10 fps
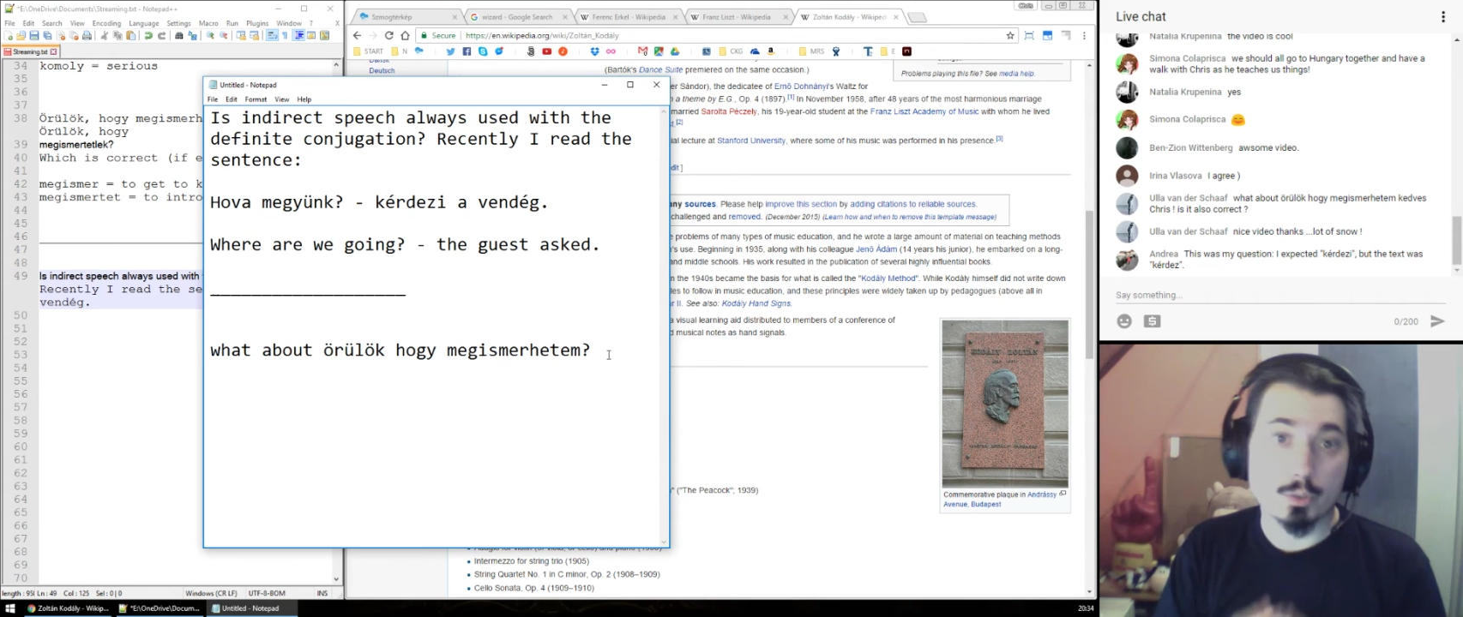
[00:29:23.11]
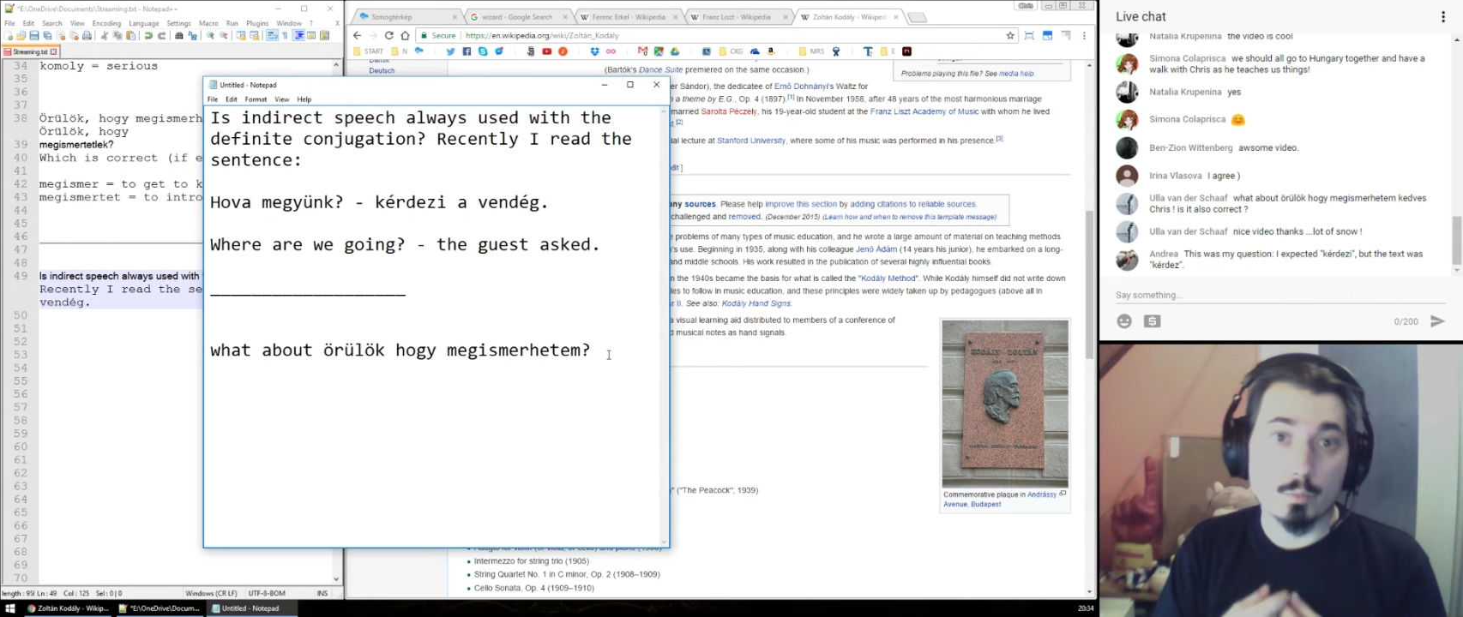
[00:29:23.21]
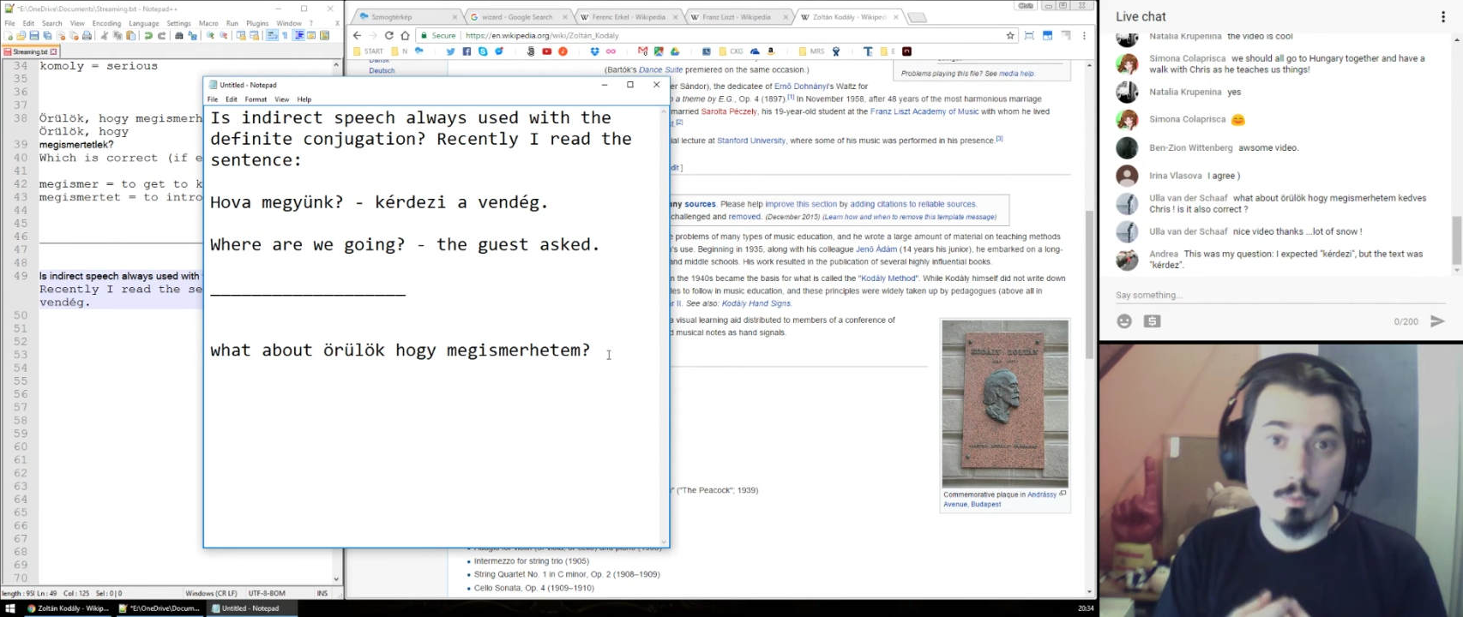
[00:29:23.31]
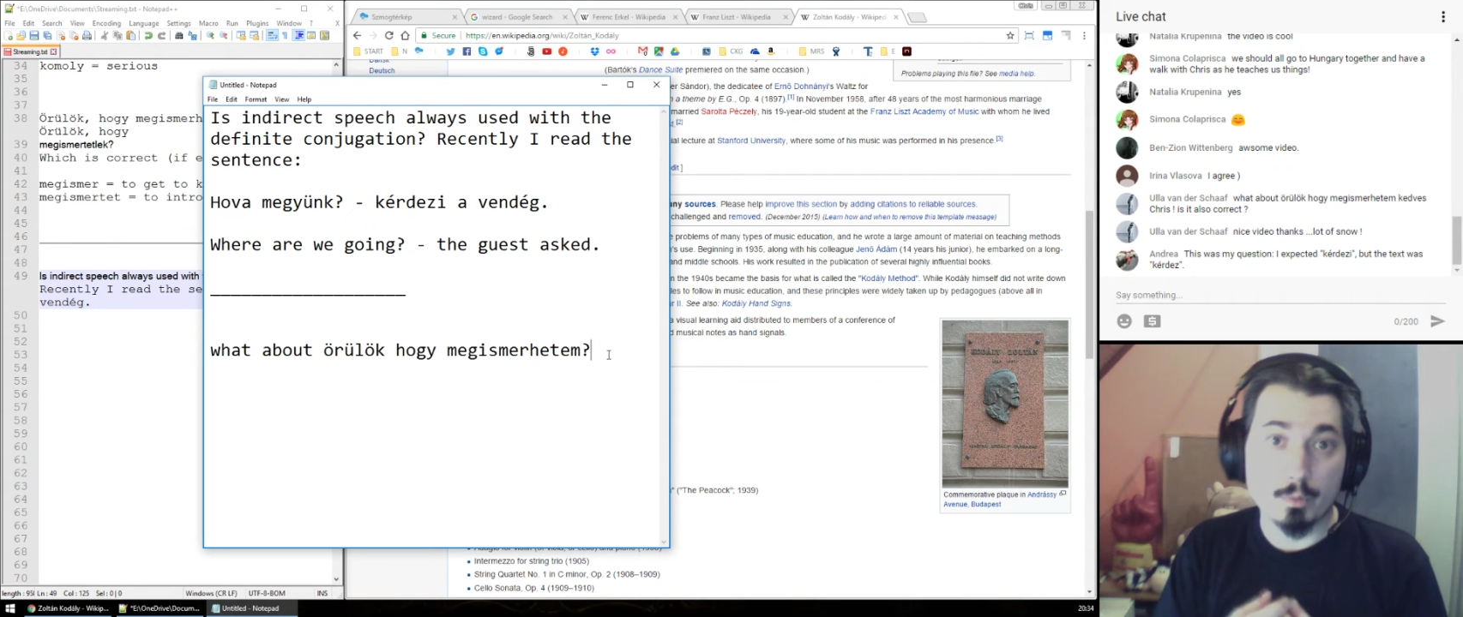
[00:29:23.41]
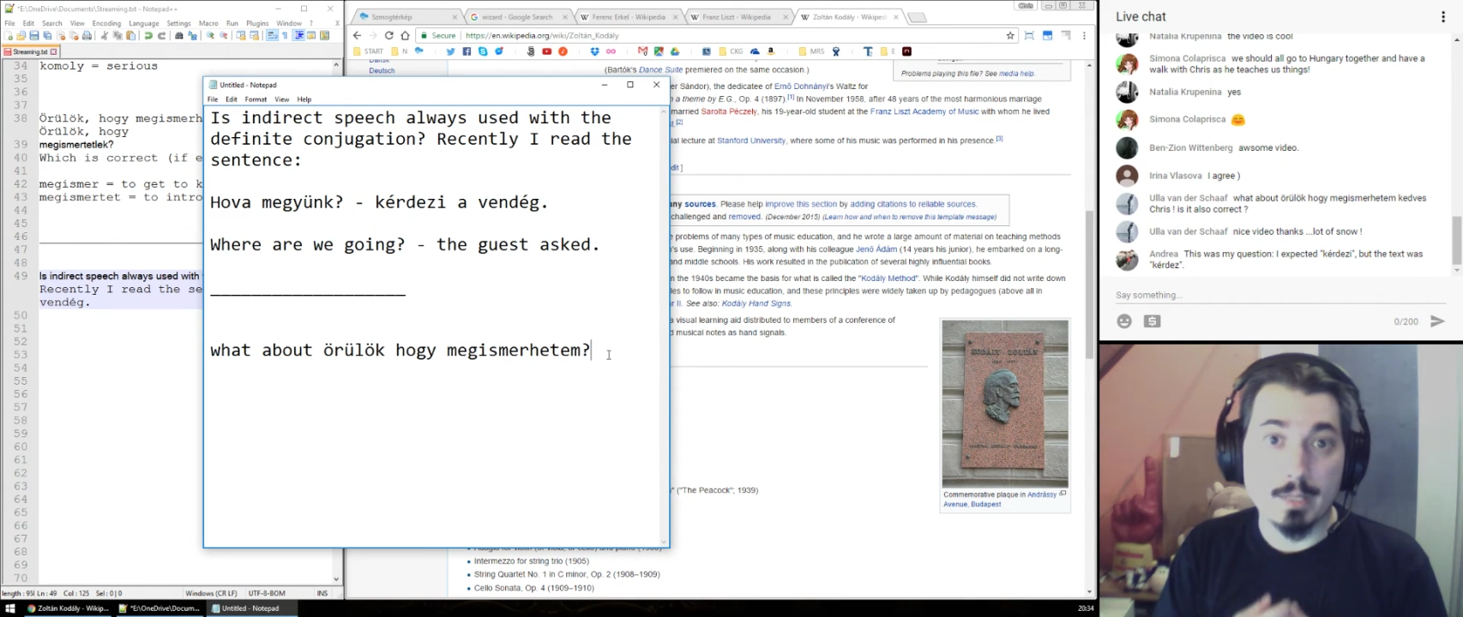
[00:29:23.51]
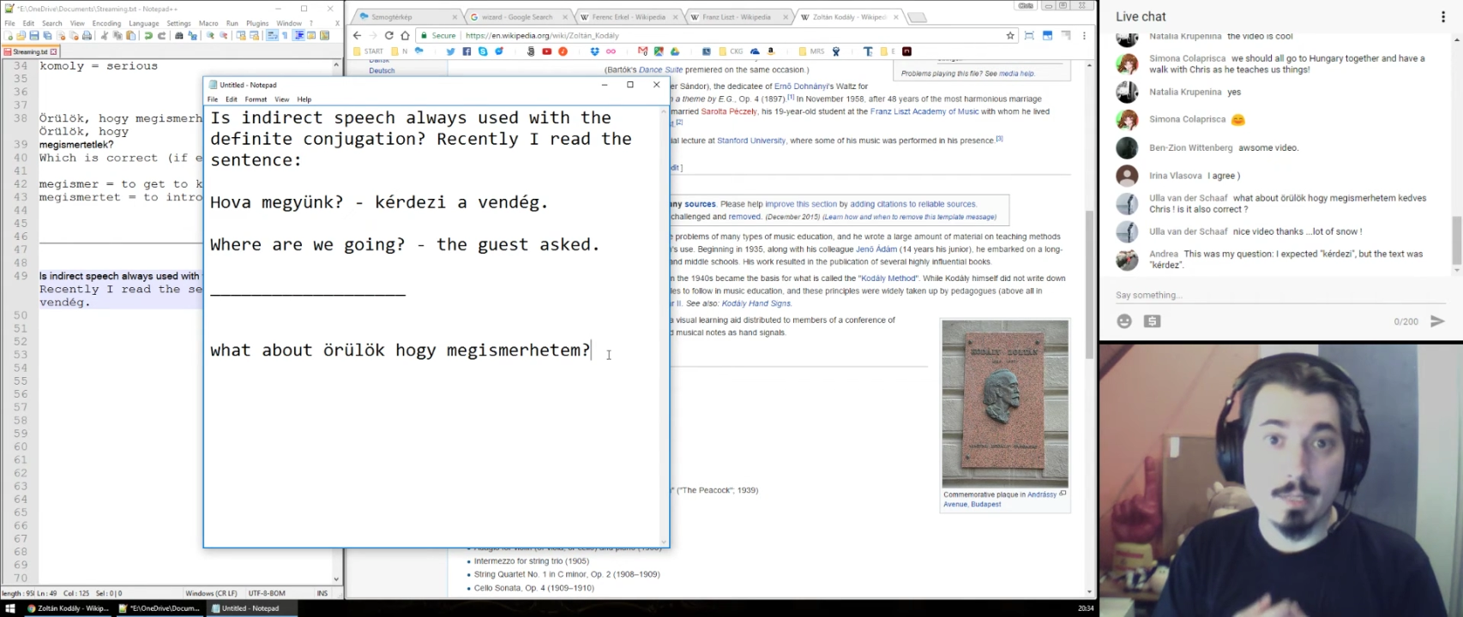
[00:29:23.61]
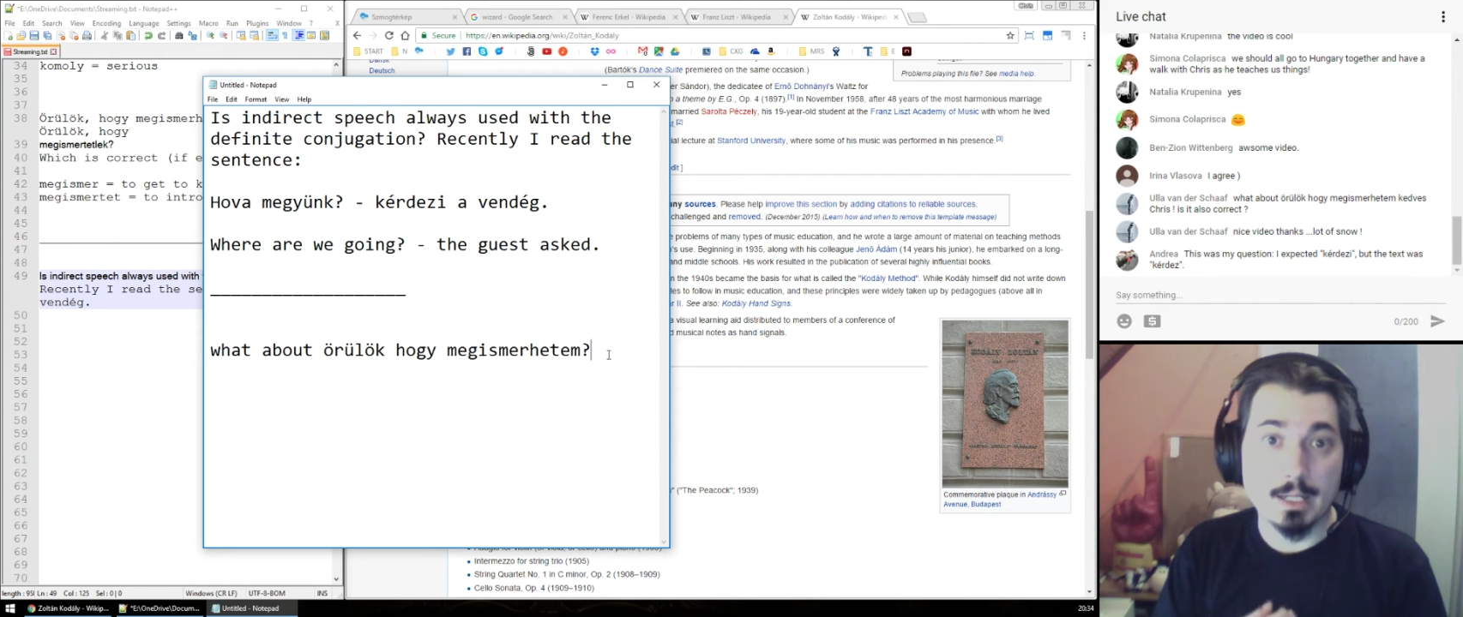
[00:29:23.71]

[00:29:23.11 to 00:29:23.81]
mean